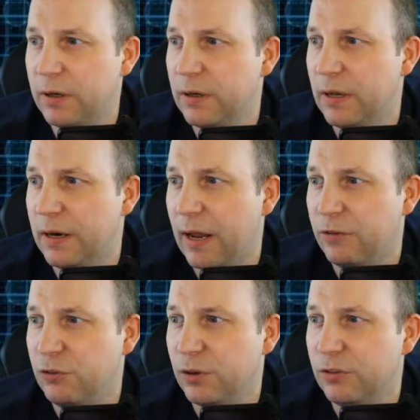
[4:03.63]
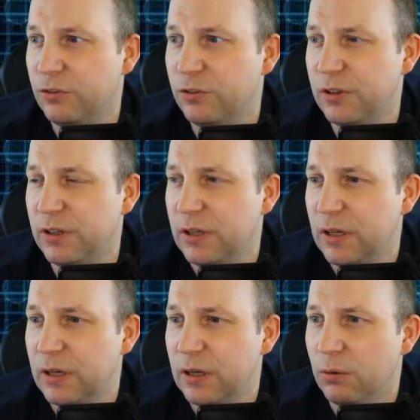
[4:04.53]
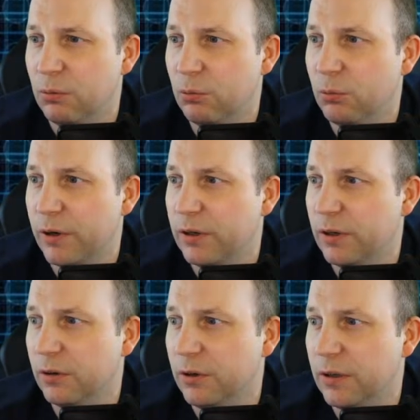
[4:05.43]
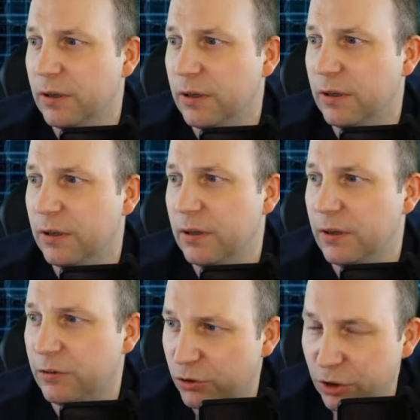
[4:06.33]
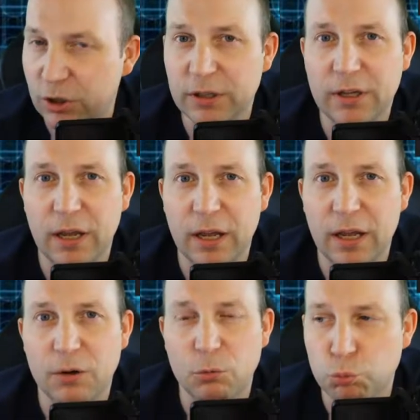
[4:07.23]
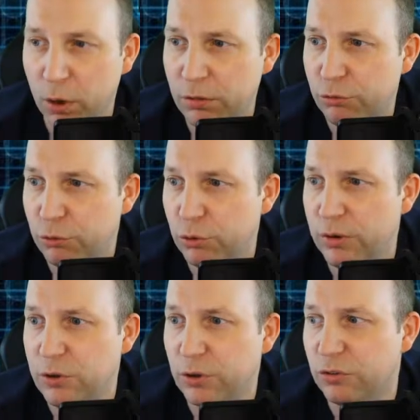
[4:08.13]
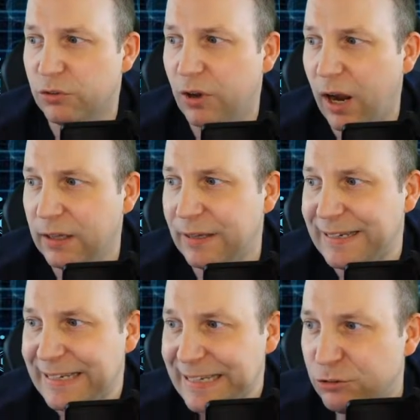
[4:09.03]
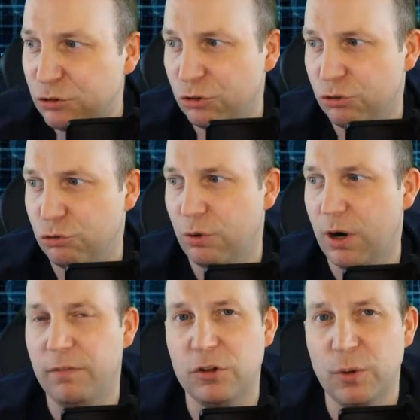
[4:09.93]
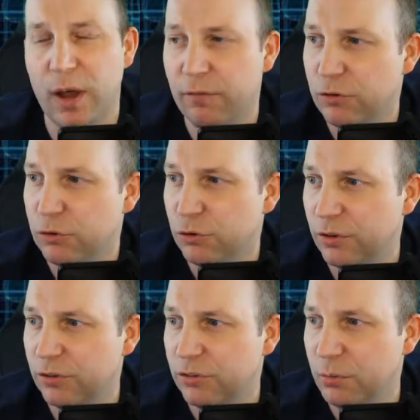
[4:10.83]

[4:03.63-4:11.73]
And as you can see right here, it's going to click and run through and you can just highlight each drive that you have in your system